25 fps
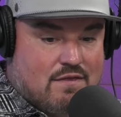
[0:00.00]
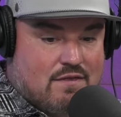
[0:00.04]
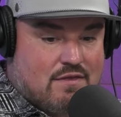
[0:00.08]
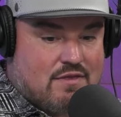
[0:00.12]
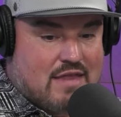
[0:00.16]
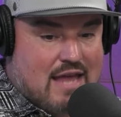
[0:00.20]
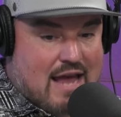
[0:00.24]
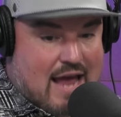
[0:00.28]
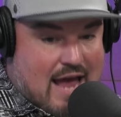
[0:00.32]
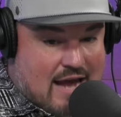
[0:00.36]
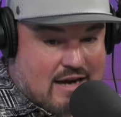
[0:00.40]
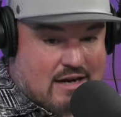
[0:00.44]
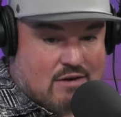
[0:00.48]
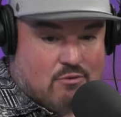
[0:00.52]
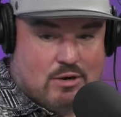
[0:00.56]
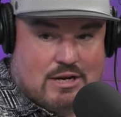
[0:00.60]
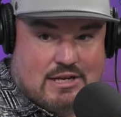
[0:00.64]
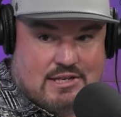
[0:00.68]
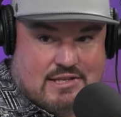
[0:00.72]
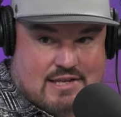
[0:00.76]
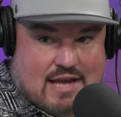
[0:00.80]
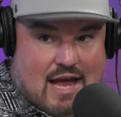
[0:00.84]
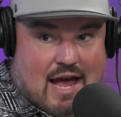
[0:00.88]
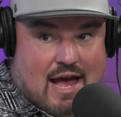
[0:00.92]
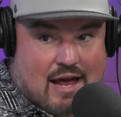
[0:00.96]
They had to
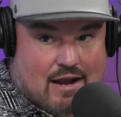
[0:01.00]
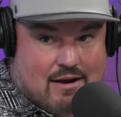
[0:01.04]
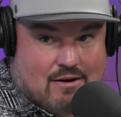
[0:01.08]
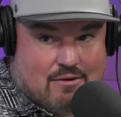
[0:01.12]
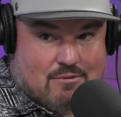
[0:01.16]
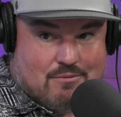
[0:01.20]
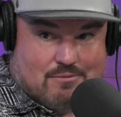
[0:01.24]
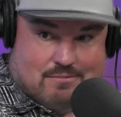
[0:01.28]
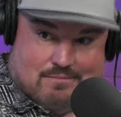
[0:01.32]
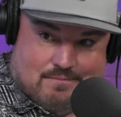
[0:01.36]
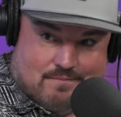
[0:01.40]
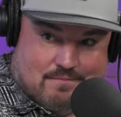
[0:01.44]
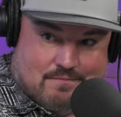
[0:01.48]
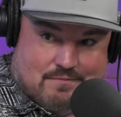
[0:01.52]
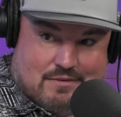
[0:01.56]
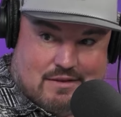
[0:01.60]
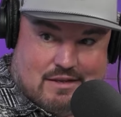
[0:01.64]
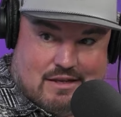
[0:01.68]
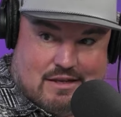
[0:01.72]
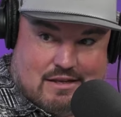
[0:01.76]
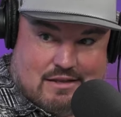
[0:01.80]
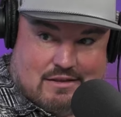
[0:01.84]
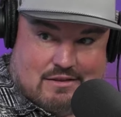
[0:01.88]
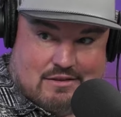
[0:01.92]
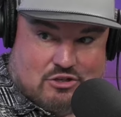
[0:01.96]
reset.
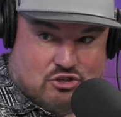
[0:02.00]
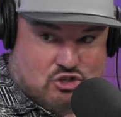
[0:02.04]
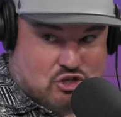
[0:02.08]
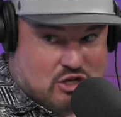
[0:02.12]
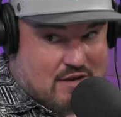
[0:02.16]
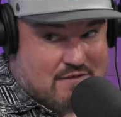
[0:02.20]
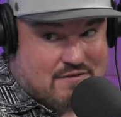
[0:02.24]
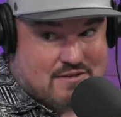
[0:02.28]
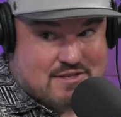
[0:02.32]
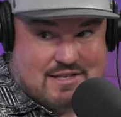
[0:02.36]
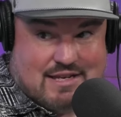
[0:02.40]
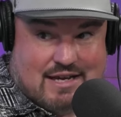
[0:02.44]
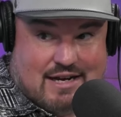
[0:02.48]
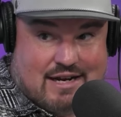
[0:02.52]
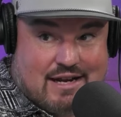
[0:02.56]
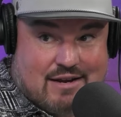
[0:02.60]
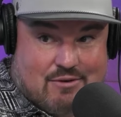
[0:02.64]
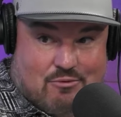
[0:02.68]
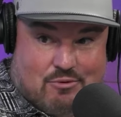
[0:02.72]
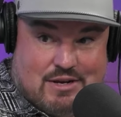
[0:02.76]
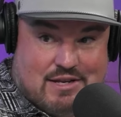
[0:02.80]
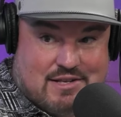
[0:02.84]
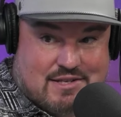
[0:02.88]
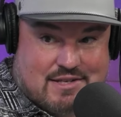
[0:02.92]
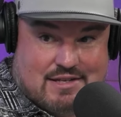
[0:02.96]
The Chiefs did it
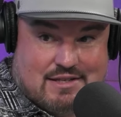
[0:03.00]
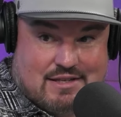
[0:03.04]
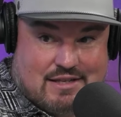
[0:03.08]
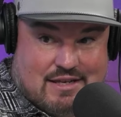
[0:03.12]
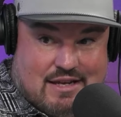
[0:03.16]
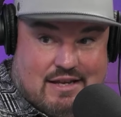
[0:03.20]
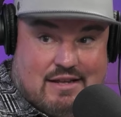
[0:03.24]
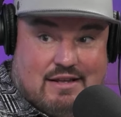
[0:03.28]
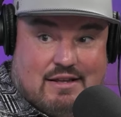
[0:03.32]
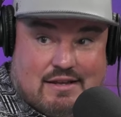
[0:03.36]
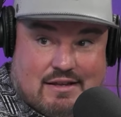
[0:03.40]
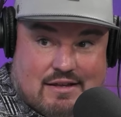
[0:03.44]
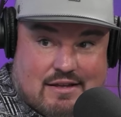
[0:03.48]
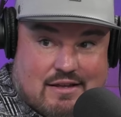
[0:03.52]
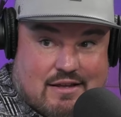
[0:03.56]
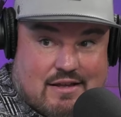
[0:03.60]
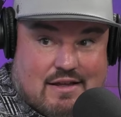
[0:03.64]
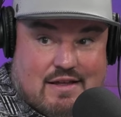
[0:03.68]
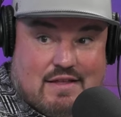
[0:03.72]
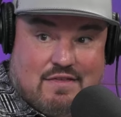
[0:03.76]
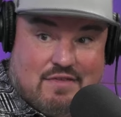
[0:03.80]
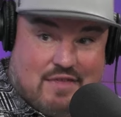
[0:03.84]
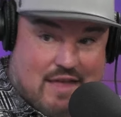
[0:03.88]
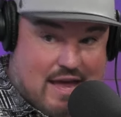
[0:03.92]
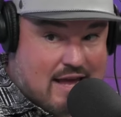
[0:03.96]
recently.
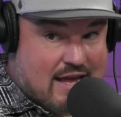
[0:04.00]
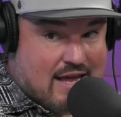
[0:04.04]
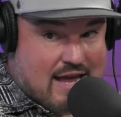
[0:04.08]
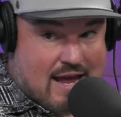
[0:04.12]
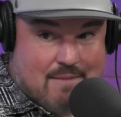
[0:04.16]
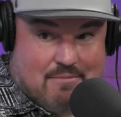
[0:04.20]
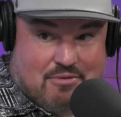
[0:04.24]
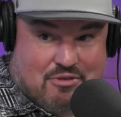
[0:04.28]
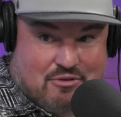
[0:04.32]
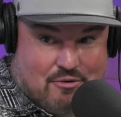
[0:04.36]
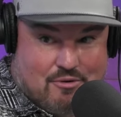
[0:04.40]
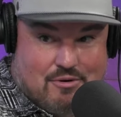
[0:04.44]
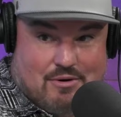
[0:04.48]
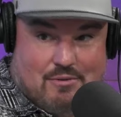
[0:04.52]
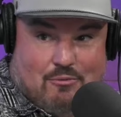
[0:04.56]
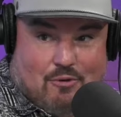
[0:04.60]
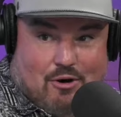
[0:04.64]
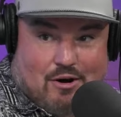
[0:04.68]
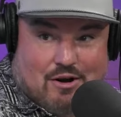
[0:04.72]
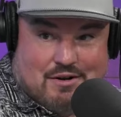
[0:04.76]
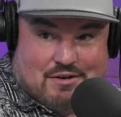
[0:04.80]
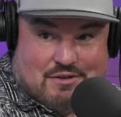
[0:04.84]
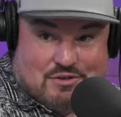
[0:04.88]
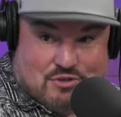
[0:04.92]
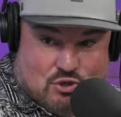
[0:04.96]
They came through and
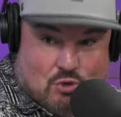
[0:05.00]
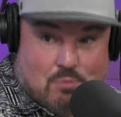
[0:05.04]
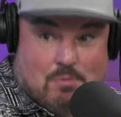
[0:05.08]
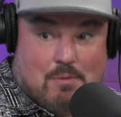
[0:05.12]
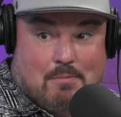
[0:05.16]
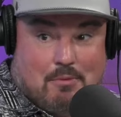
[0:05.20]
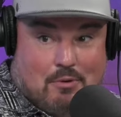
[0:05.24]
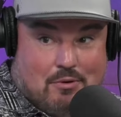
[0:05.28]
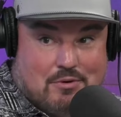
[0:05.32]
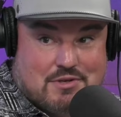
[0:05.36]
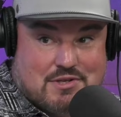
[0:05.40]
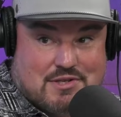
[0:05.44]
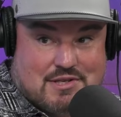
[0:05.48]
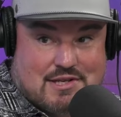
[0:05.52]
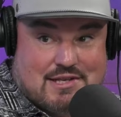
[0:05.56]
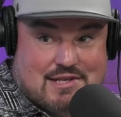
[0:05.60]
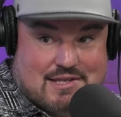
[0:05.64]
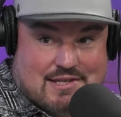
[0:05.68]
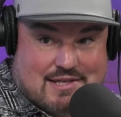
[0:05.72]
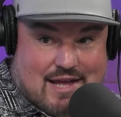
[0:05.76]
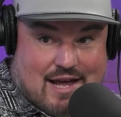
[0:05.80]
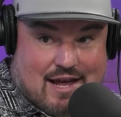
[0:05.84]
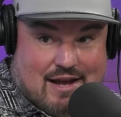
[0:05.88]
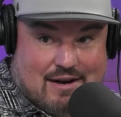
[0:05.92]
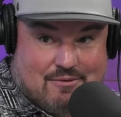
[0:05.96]
won Super Bowls since
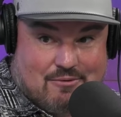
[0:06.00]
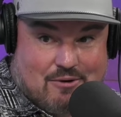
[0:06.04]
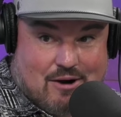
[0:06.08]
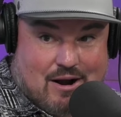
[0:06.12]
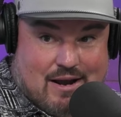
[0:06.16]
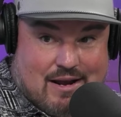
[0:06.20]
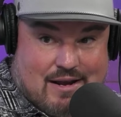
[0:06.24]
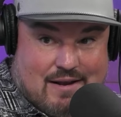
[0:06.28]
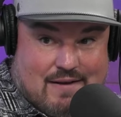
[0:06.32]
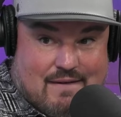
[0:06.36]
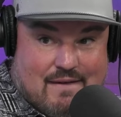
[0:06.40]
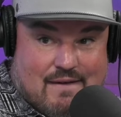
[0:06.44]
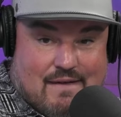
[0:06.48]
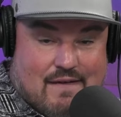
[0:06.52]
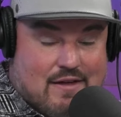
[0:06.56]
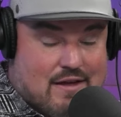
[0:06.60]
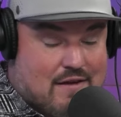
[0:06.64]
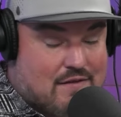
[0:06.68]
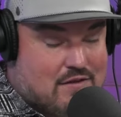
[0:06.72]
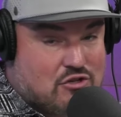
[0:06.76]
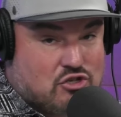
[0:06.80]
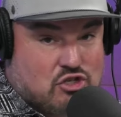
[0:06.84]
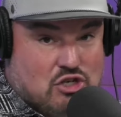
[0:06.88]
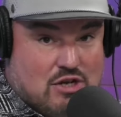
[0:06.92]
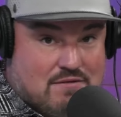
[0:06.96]
then, right?
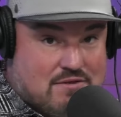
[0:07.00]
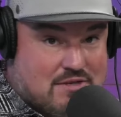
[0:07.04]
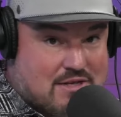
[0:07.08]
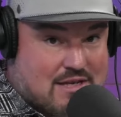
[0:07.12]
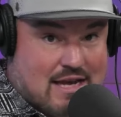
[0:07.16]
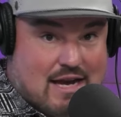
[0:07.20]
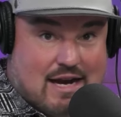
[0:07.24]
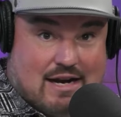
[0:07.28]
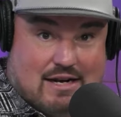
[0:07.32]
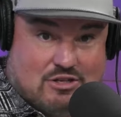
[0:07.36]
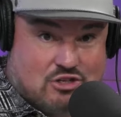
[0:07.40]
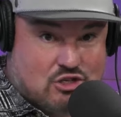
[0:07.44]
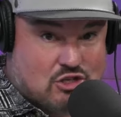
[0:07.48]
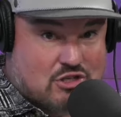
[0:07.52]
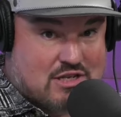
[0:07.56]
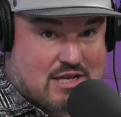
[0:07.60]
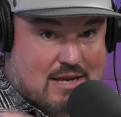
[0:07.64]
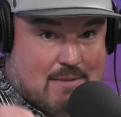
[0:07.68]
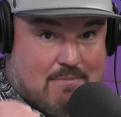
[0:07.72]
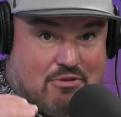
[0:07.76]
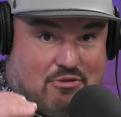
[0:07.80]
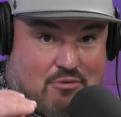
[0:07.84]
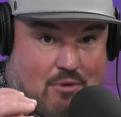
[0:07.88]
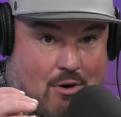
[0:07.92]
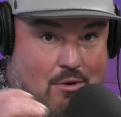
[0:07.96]
And the Chiefs kind of just
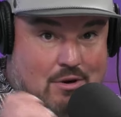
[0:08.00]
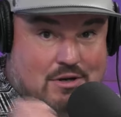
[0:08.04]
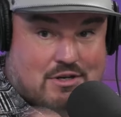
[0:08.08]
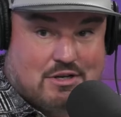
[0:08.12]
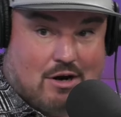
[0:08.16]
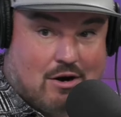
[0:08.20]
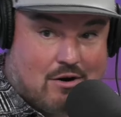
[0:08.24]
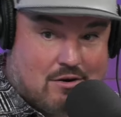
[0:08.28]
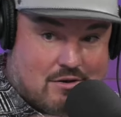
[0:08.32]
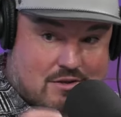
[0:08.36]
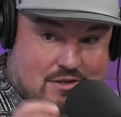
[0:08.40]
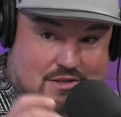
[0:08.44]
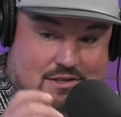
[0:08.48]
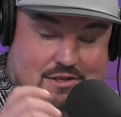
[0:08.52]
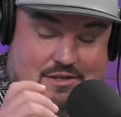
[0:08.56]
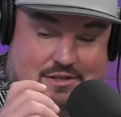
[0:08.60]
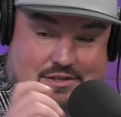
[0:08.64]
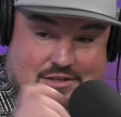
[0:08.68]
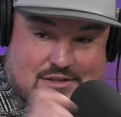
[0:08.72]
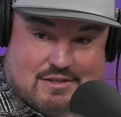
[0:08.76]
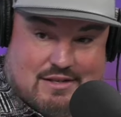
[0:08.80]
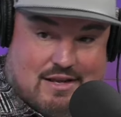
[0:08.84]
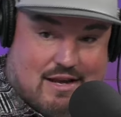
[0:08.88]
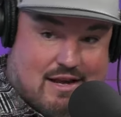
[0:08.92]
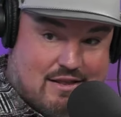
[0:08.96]
keep throwing
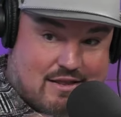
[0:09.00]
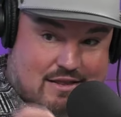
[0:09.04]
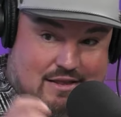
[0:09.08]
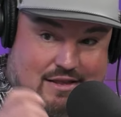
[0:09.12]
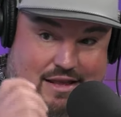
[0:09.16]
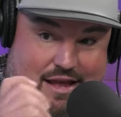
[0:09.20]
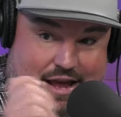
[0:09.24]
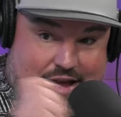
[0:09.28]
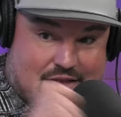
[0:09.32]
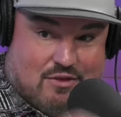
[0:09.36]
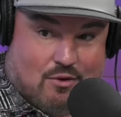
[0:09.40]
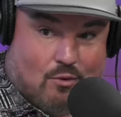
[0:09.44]
darts at the